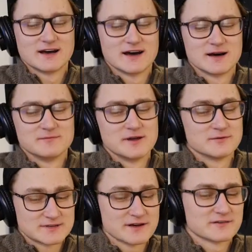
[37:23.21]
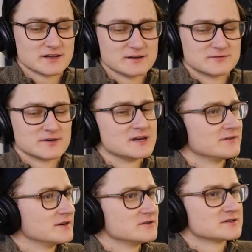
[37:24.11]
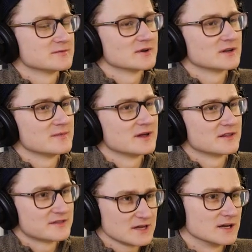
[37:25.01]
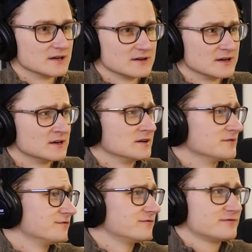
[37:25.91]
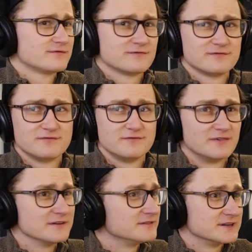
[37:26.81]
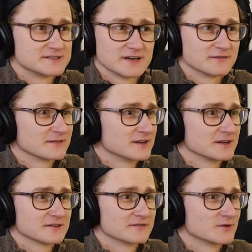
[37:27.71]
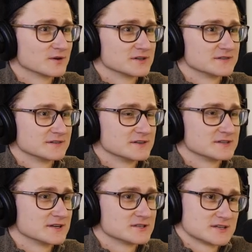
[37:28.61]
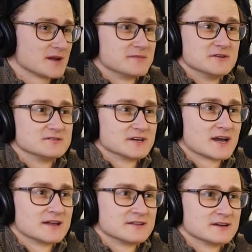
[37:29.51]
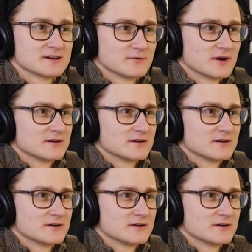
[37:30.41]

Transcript: um, it definitely didn't even used to really be a thing in the 50s, I don't think. The 40s, yeah. 50s. They just had music, I think. Well,